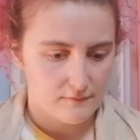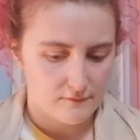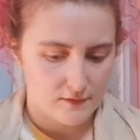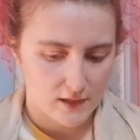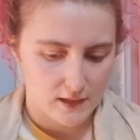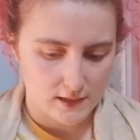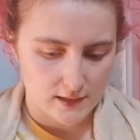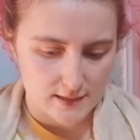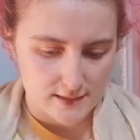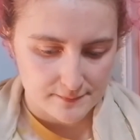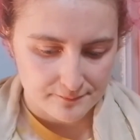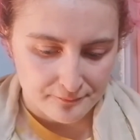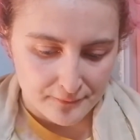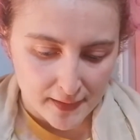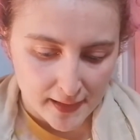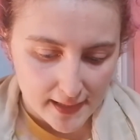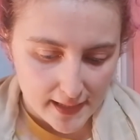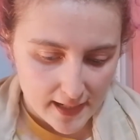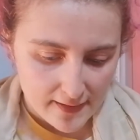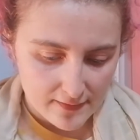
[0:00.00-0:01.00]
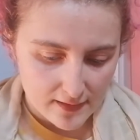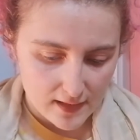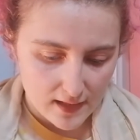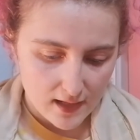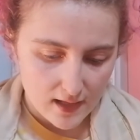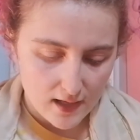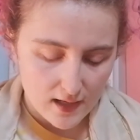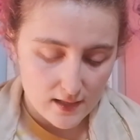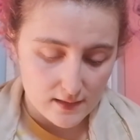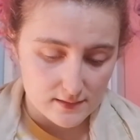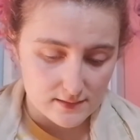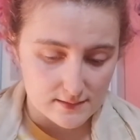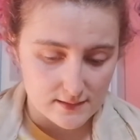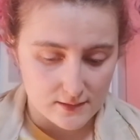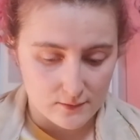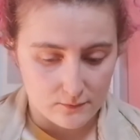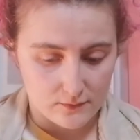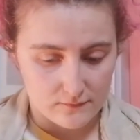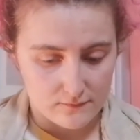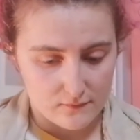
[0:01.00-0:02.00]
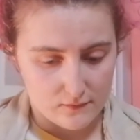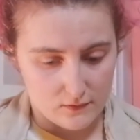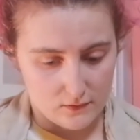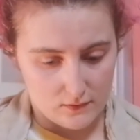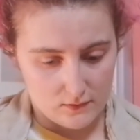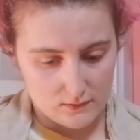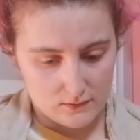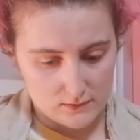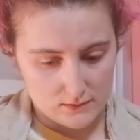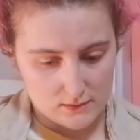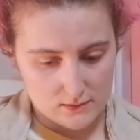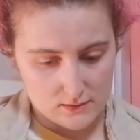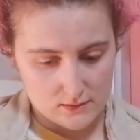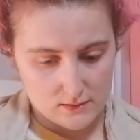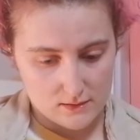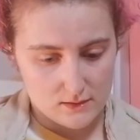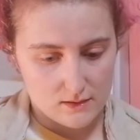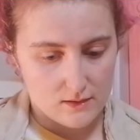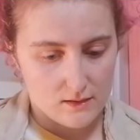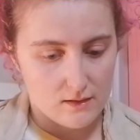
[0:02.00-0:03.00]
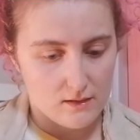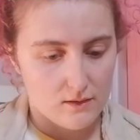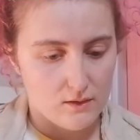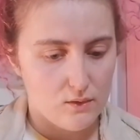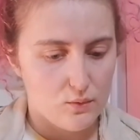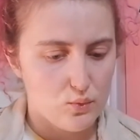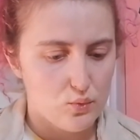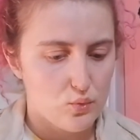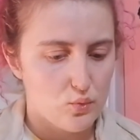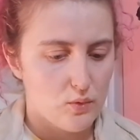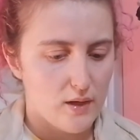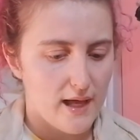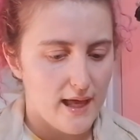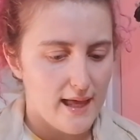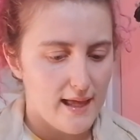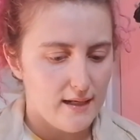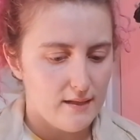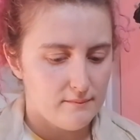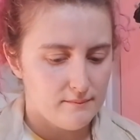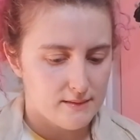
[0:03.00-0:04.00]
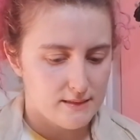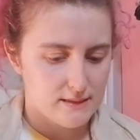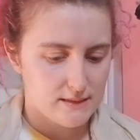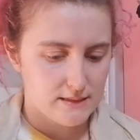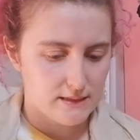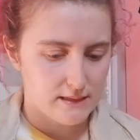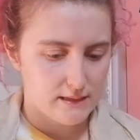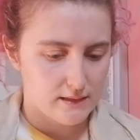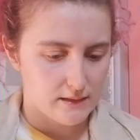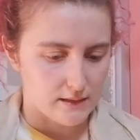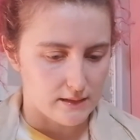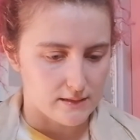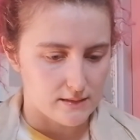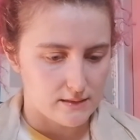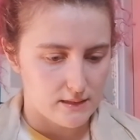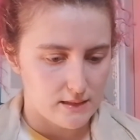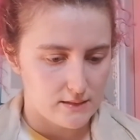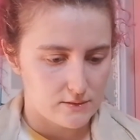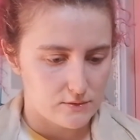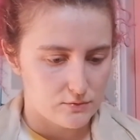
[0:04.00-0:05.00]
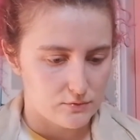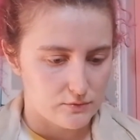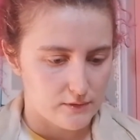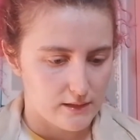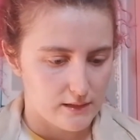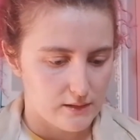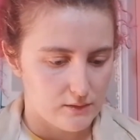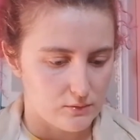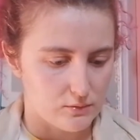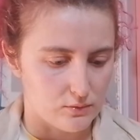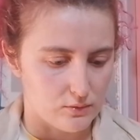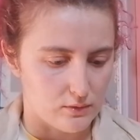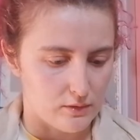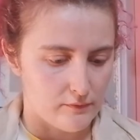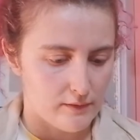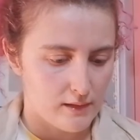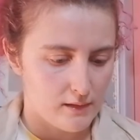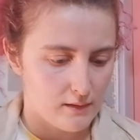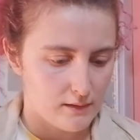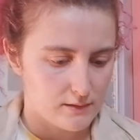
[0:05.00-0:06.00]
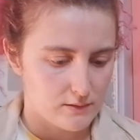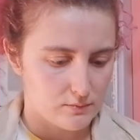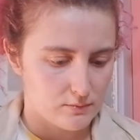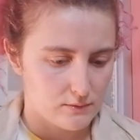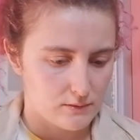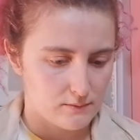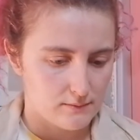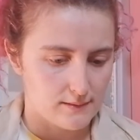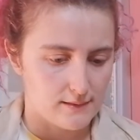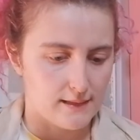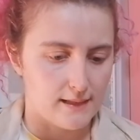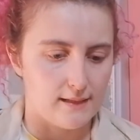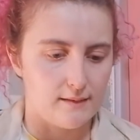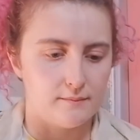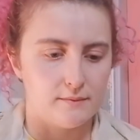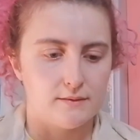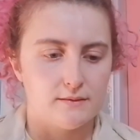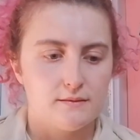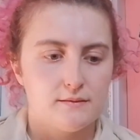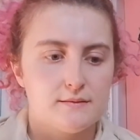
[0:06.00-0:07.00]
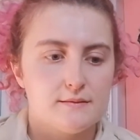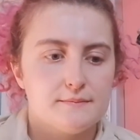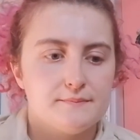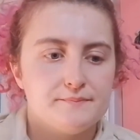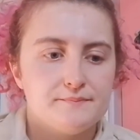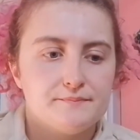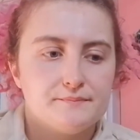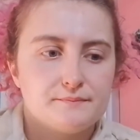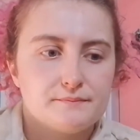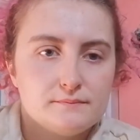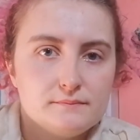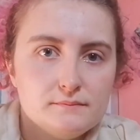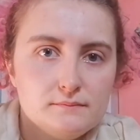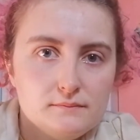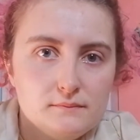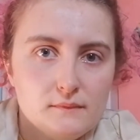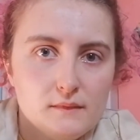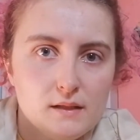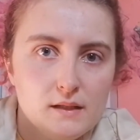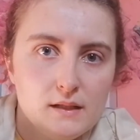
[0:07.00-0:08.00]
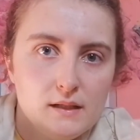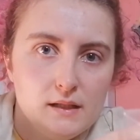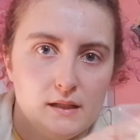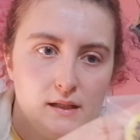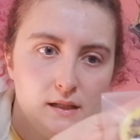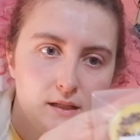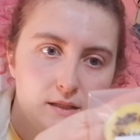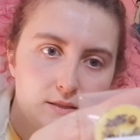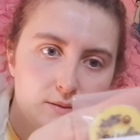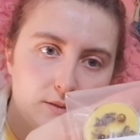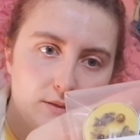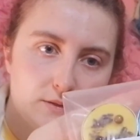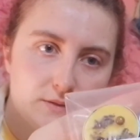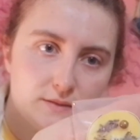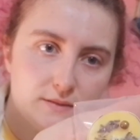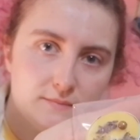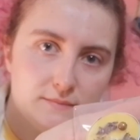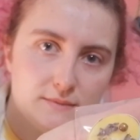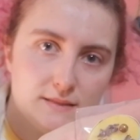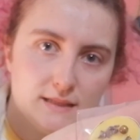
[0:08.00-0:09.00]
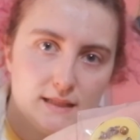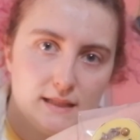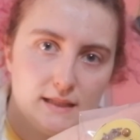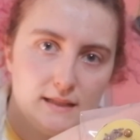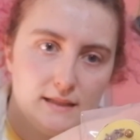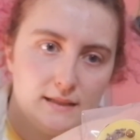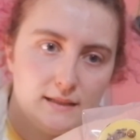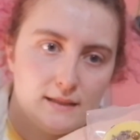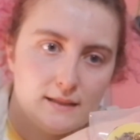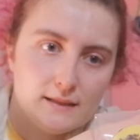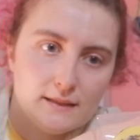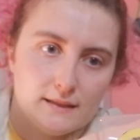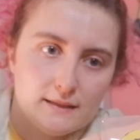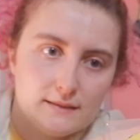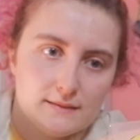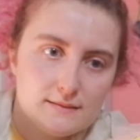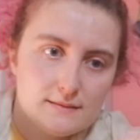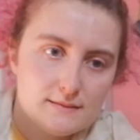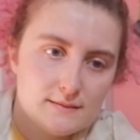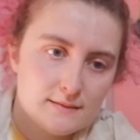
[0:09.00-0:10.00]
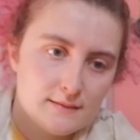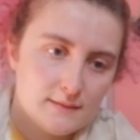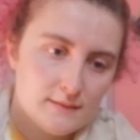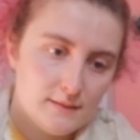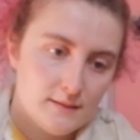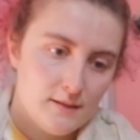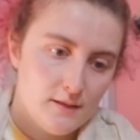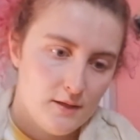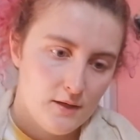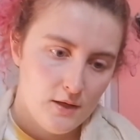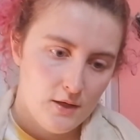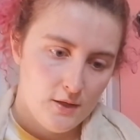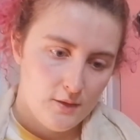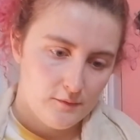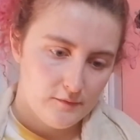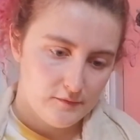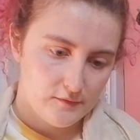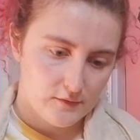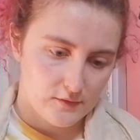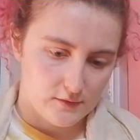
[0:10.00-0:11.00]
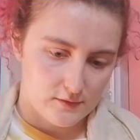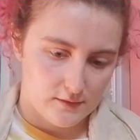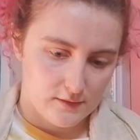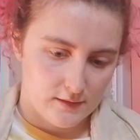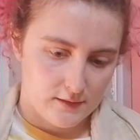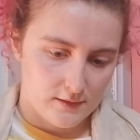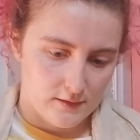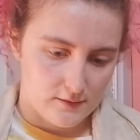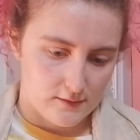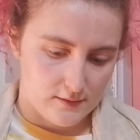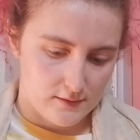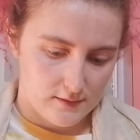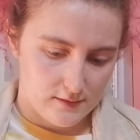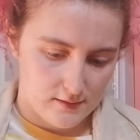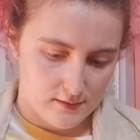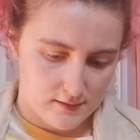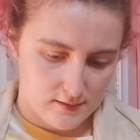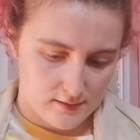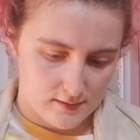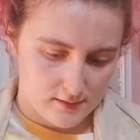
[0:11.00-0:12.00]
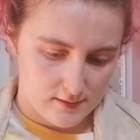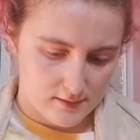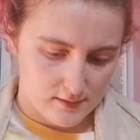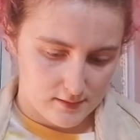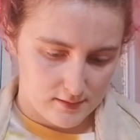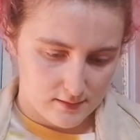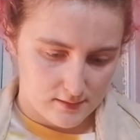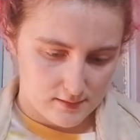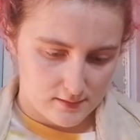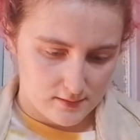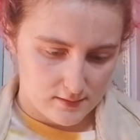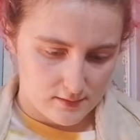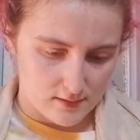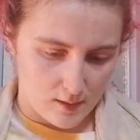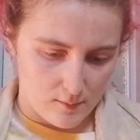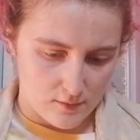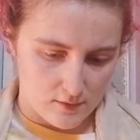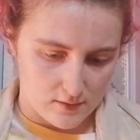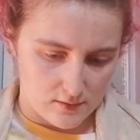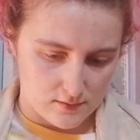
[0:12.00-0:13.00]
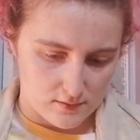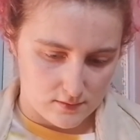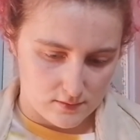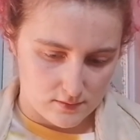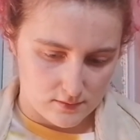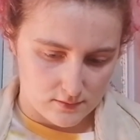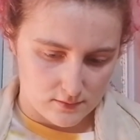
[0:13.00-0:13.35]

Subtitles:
Very nice. And the last thing we've got are, element tea lights. That's really cool. I really like to work with the elements. So we've got some tea lights. We've got, you know, summer,